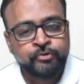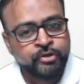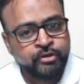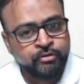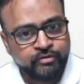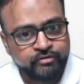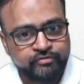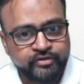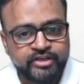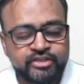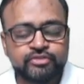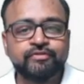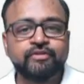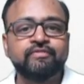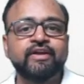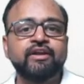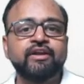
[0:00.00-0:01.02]
Well friends,
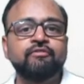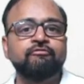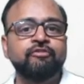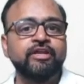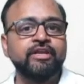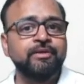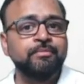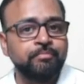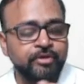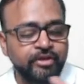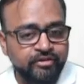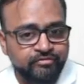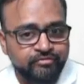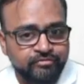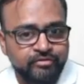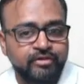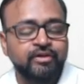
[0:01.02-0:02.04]
we have had a very
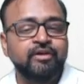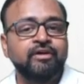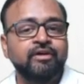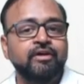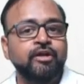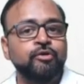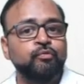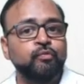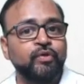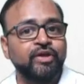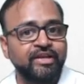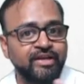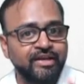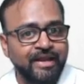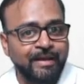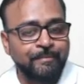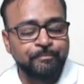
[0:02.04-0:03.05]
brief, right, very
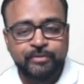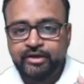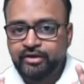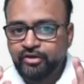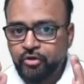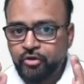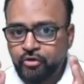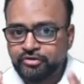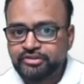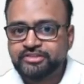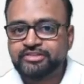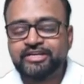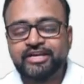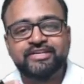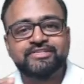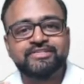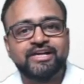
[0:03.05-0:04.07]
rapid,
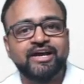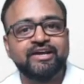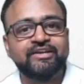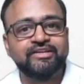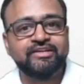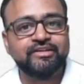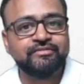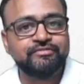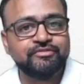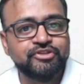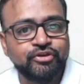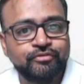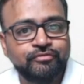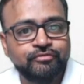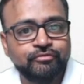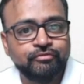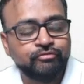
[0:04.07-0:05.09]
concise, high yield revision
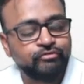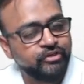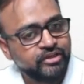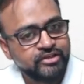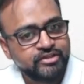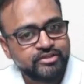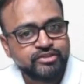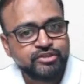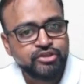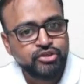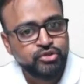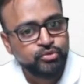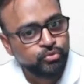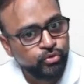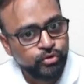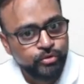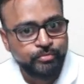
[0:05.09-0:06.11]
of various
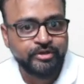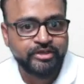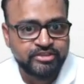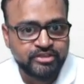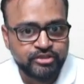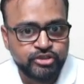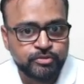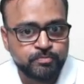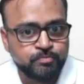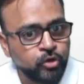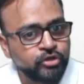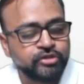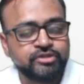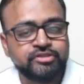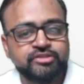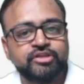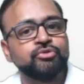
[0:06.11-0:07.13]
neuroimaging
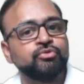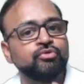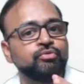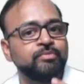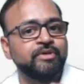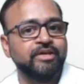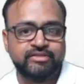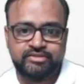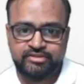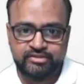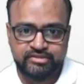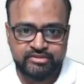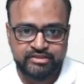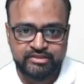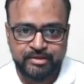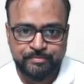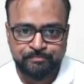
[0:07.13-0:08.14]
spotters that you could be asked in this
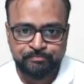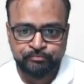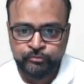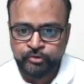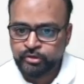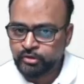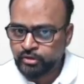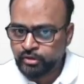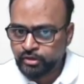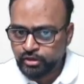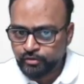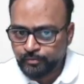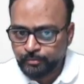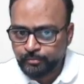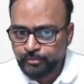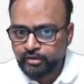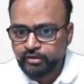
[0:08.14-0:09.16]
exam.
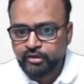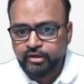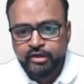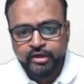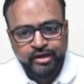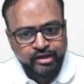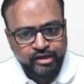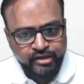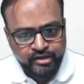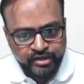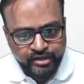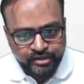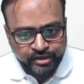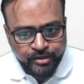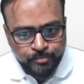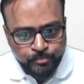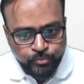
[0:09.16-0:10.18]
Remember, a
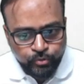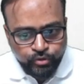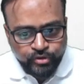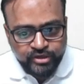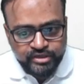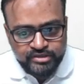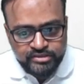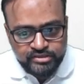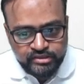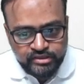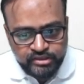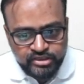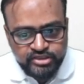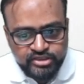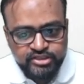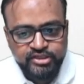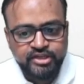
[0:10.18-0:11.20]
little progress
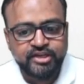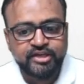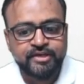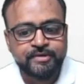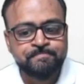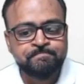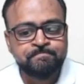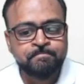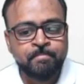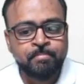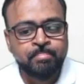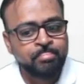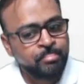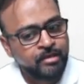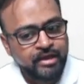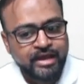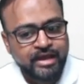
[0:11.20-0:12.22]
each day
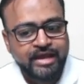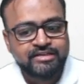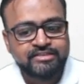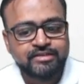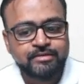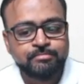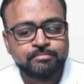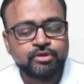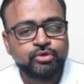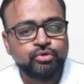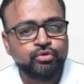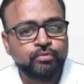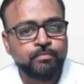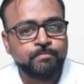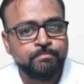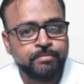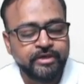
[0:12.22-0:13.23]
adds up
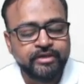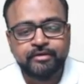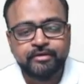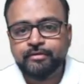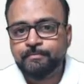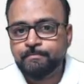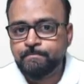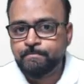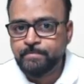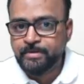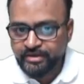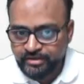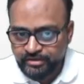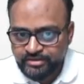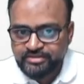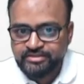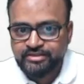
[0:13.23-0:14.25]
to big
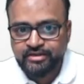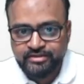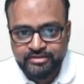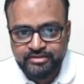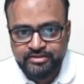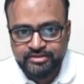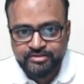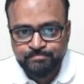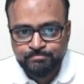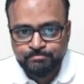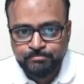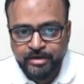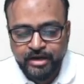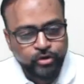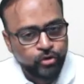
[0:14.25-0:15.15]
results, and